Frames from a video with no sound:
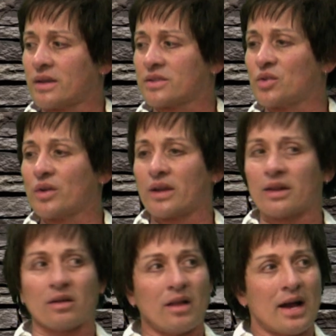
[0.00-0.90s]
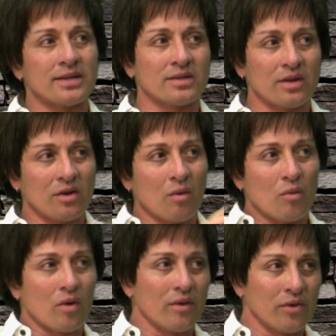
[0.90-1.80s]
student in the class that's going to know
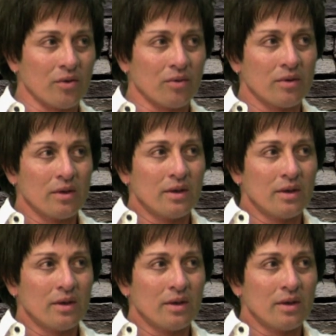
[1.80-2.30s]
more than you,